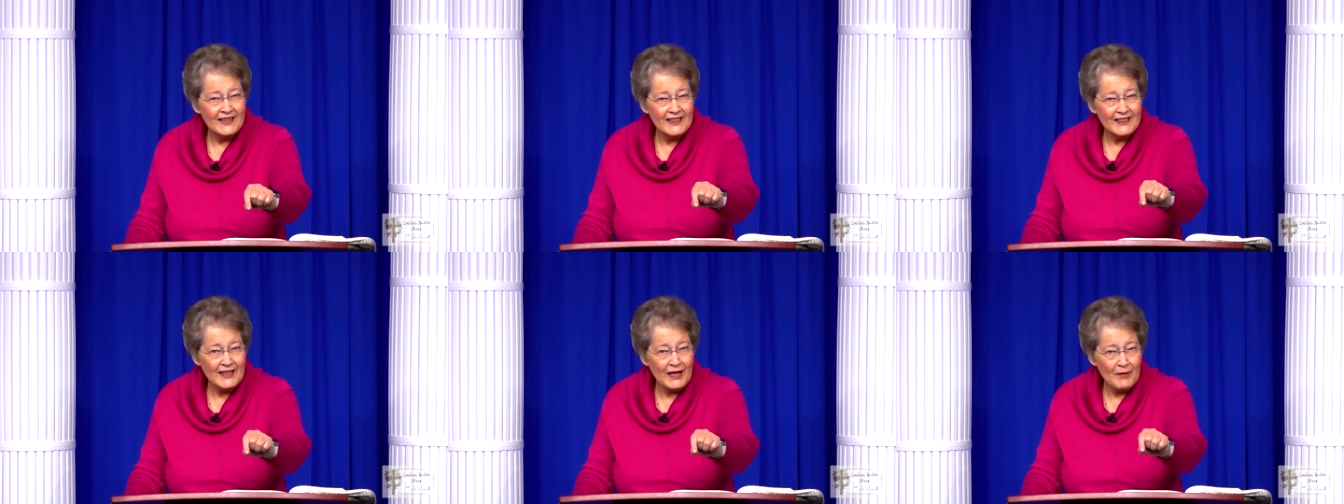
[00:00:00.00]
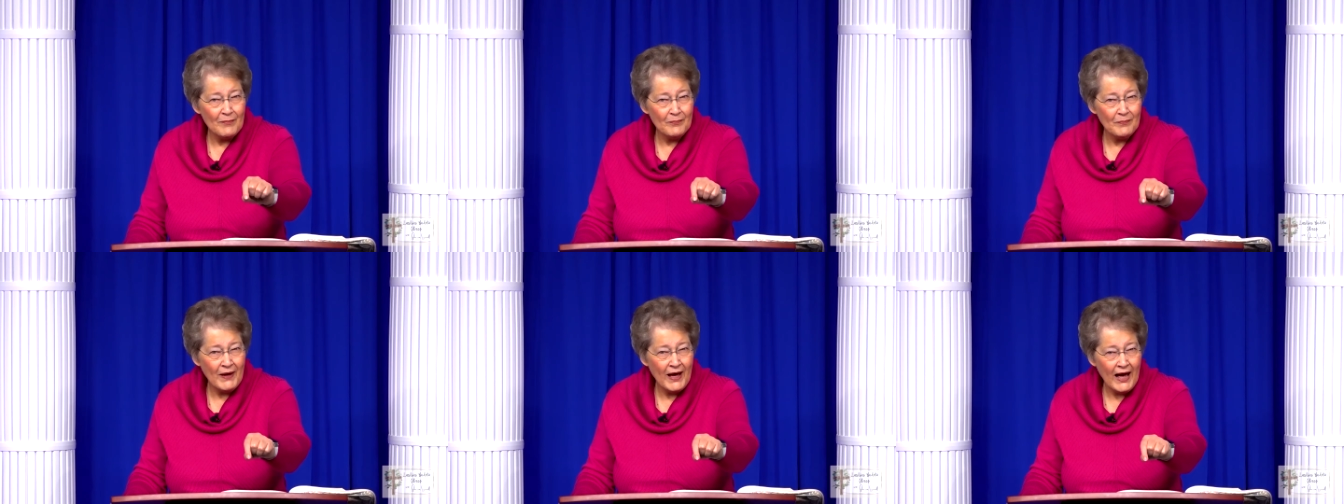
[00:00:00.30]

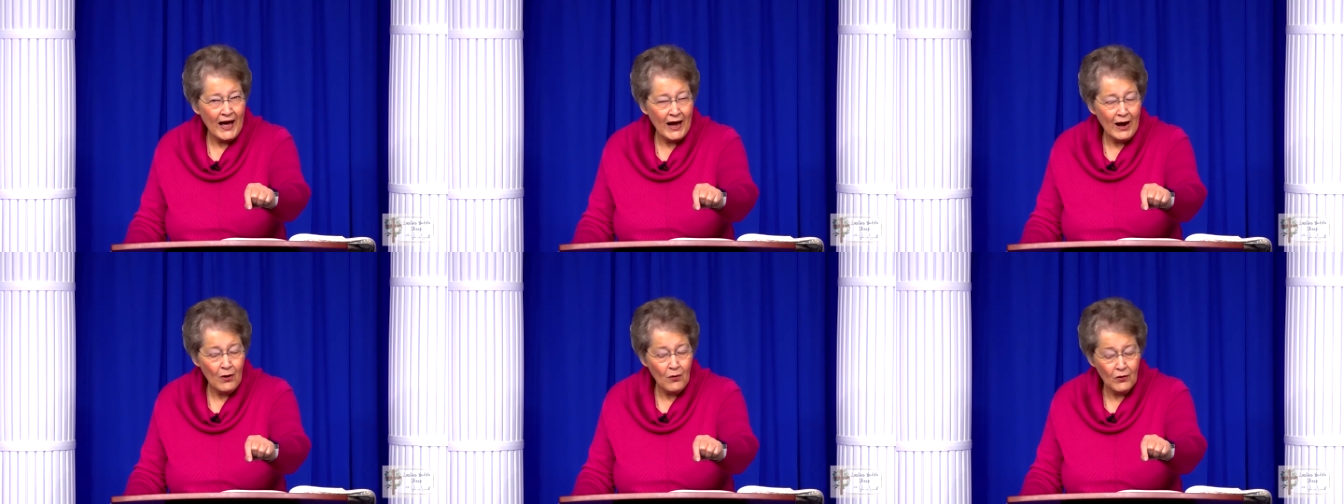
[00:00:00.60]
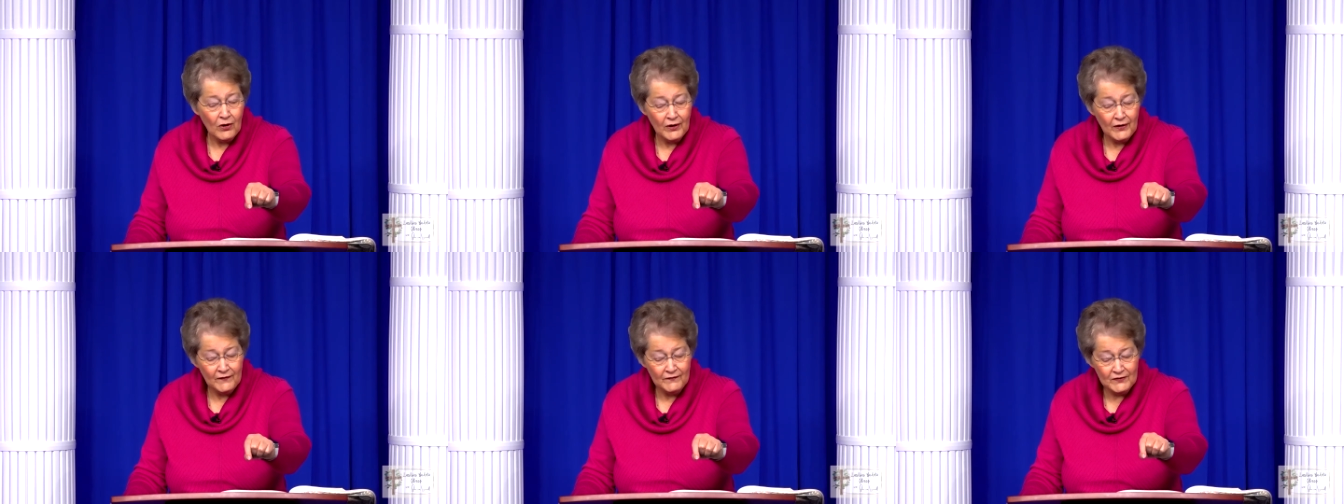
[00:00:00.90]
that
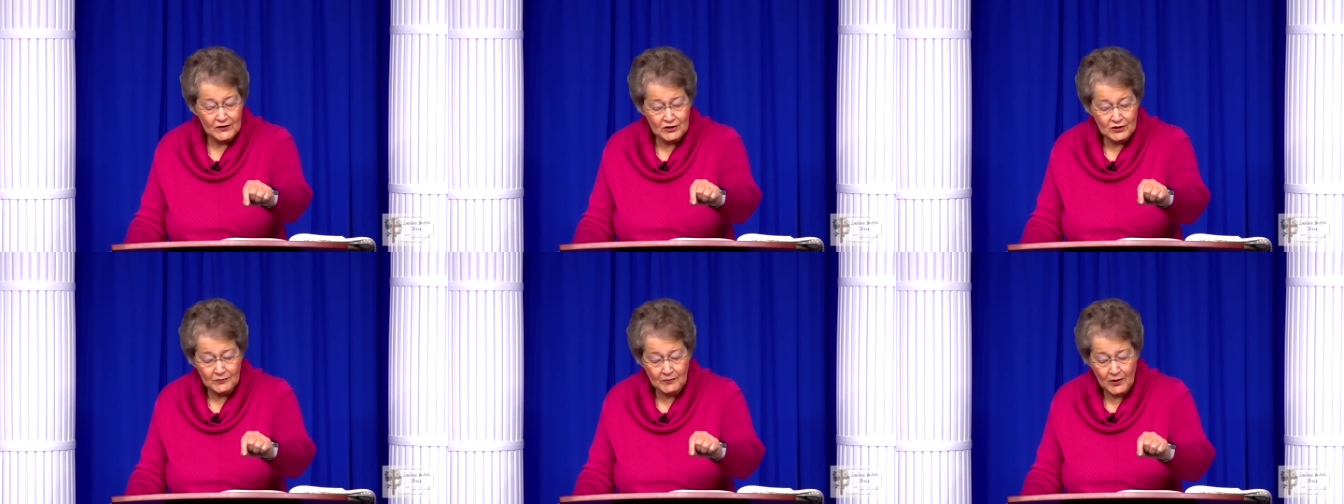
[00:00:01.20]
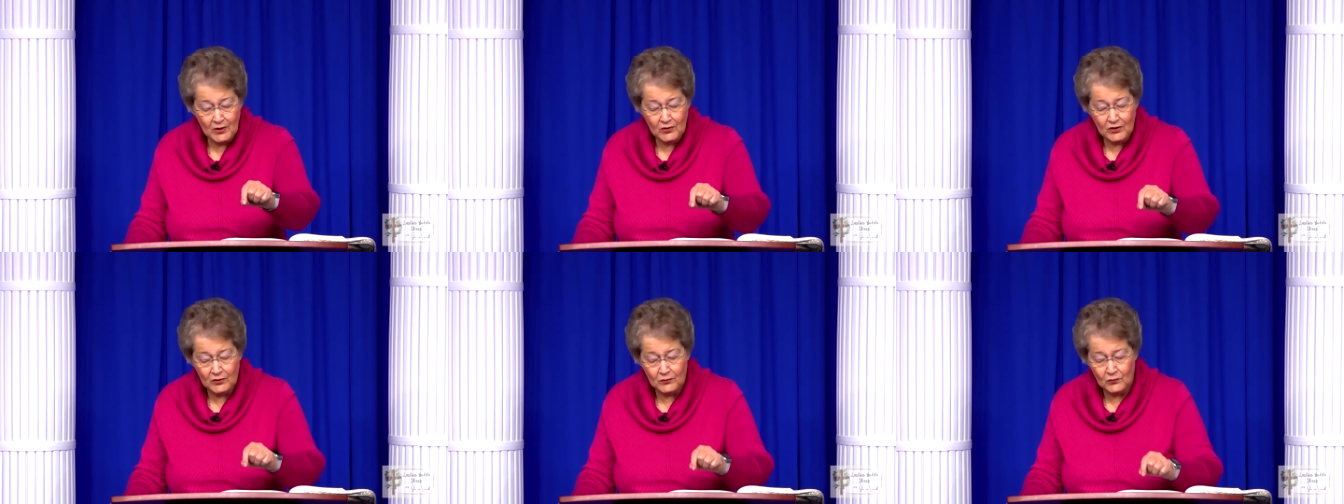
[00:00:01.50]
power of the
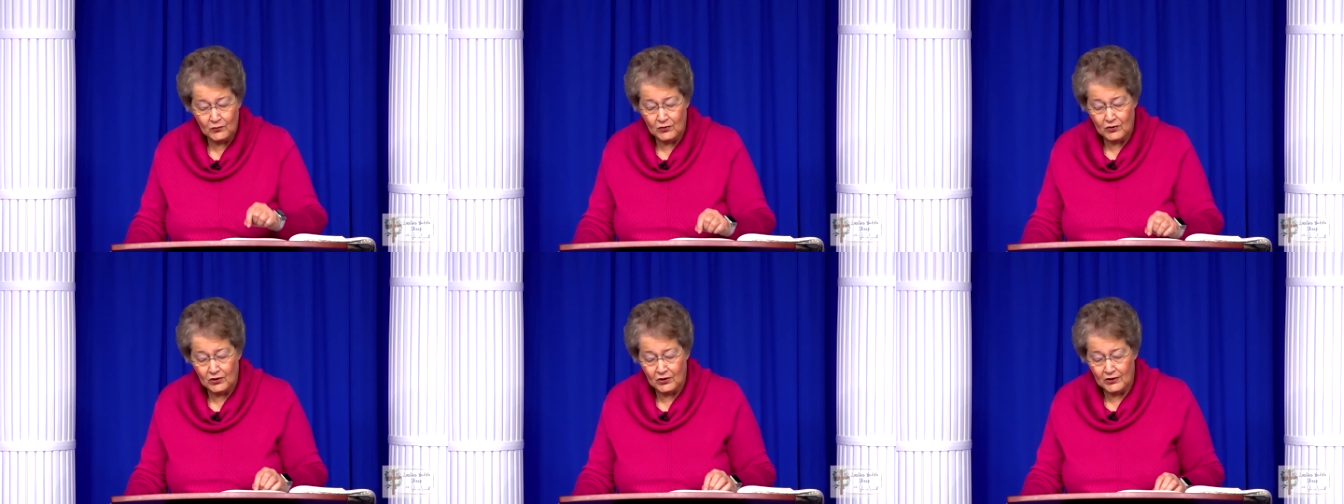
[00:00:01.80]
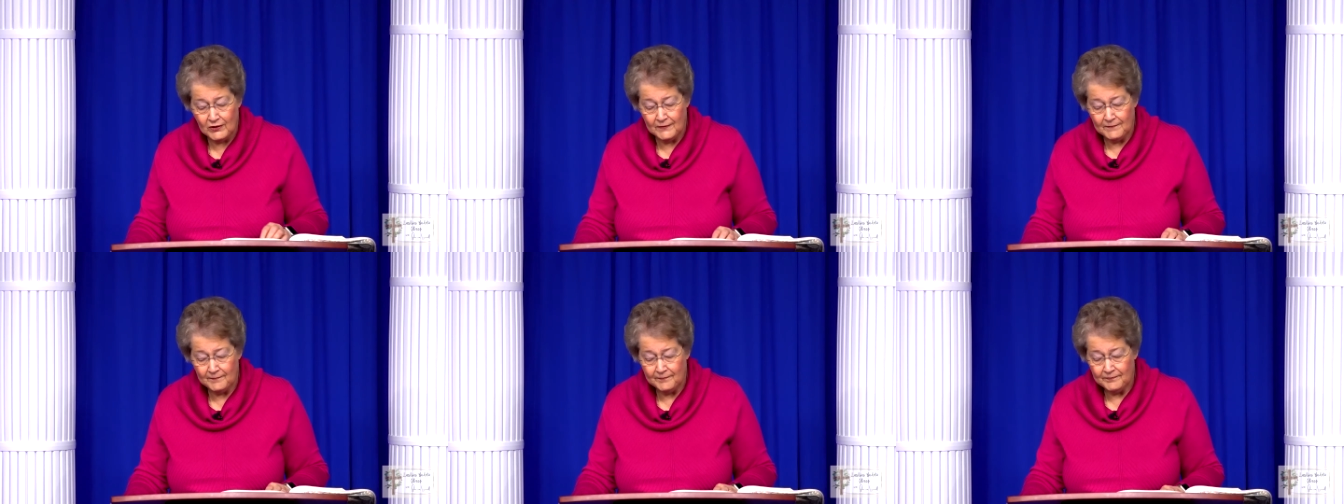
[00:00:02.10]
spoken
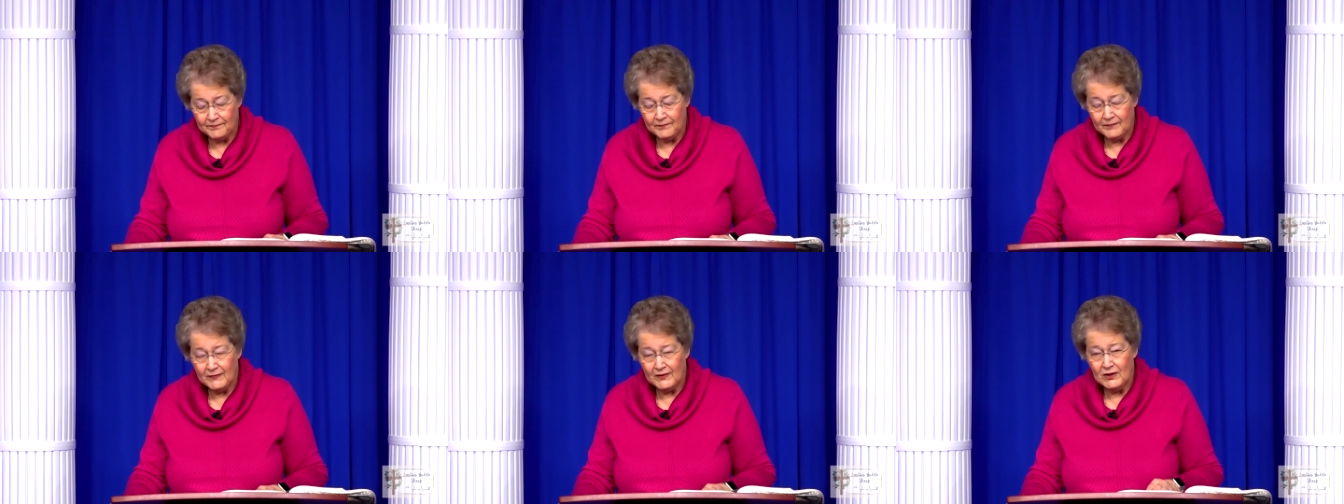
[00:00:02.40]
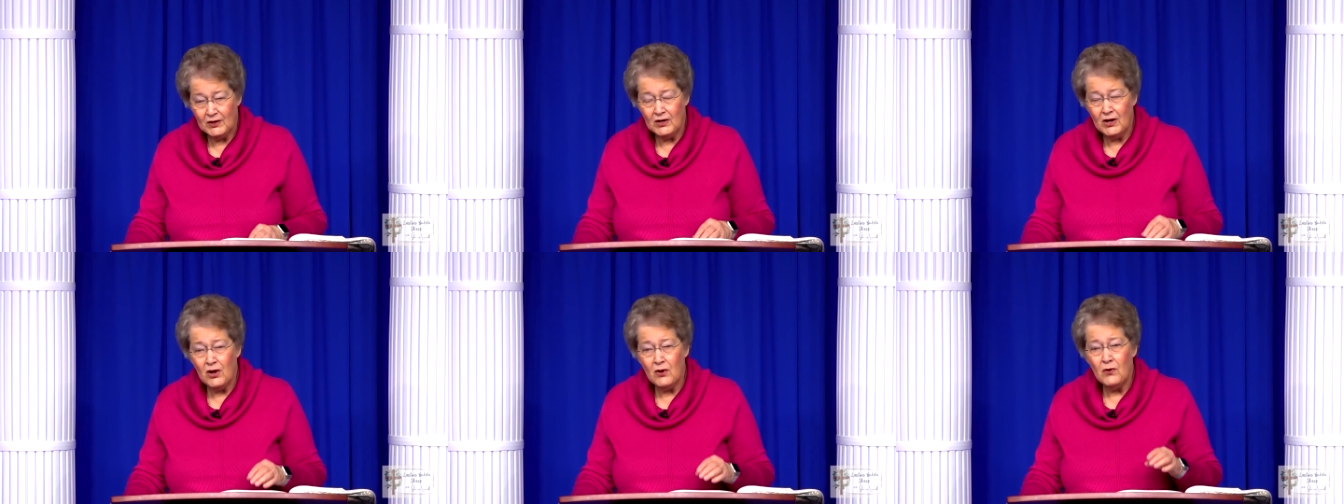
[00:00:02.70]
word.
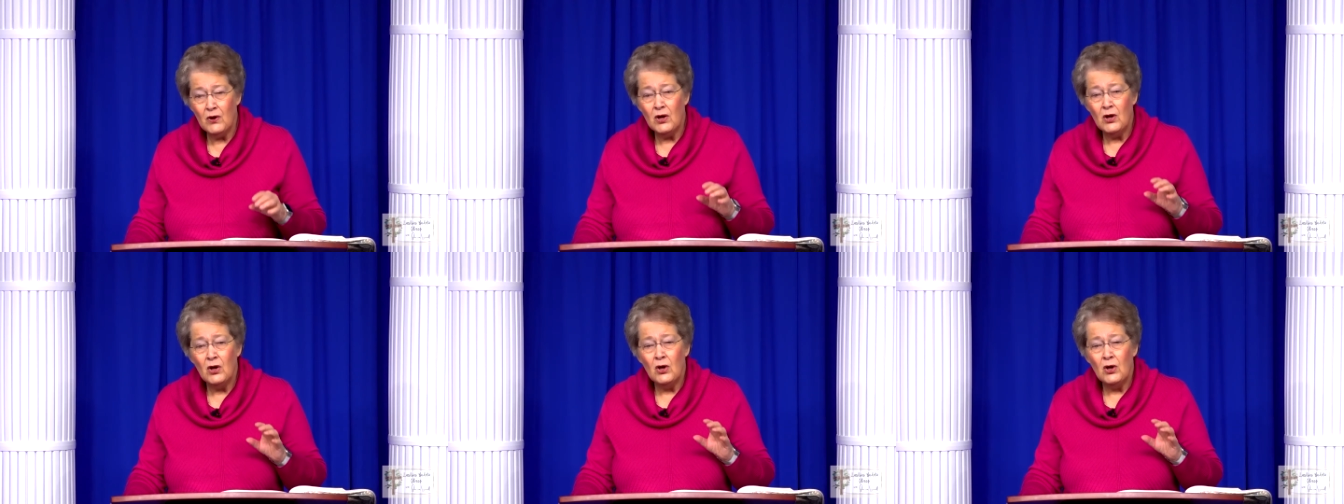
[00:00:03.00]
You know,